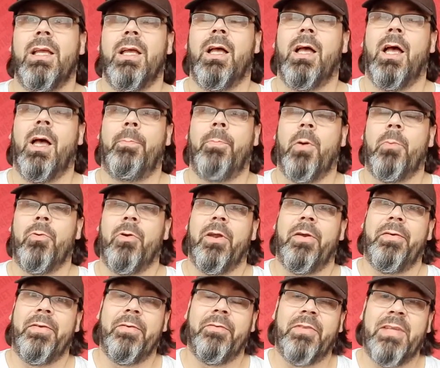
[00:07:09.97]

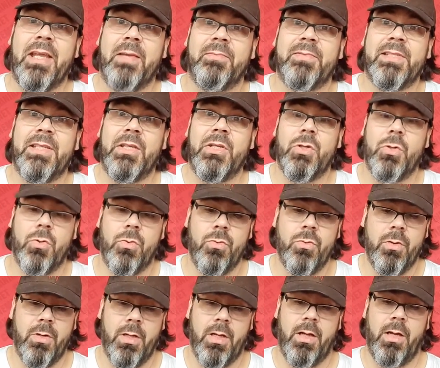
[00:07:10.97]
popularity of the
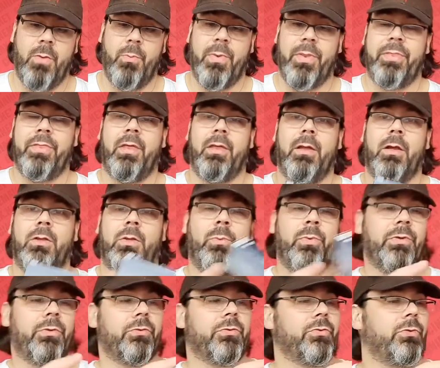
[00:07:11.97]
MCU with The
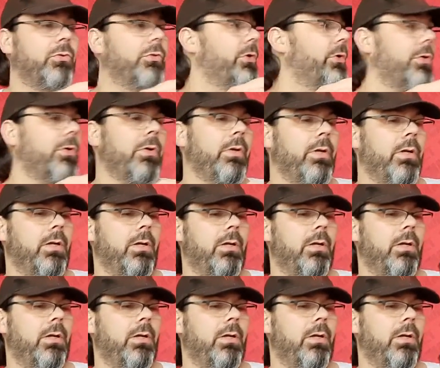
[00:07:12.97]
Winter Soldier.